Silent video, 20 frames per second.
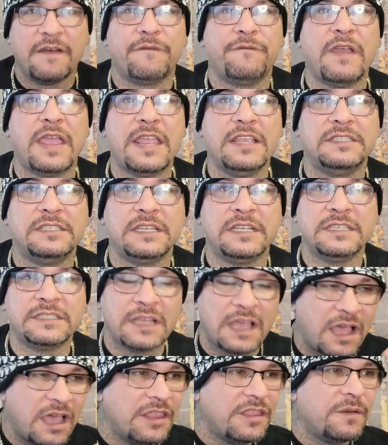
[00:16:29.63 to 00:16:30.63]

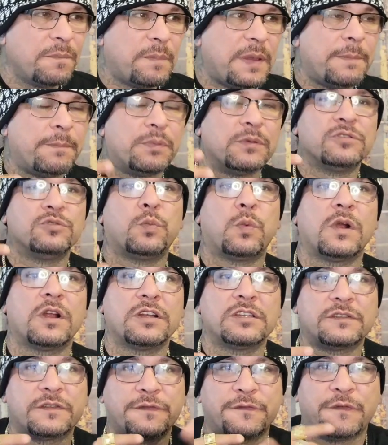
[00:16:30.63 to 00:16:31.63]
faces, other people's
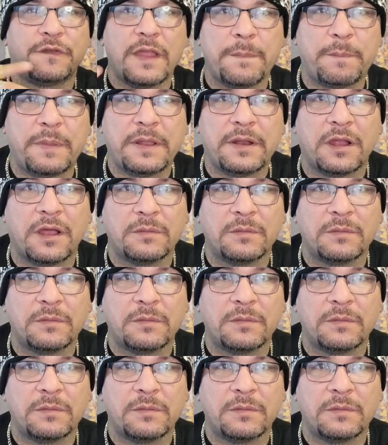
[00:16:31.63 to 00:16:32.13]
words, flip it,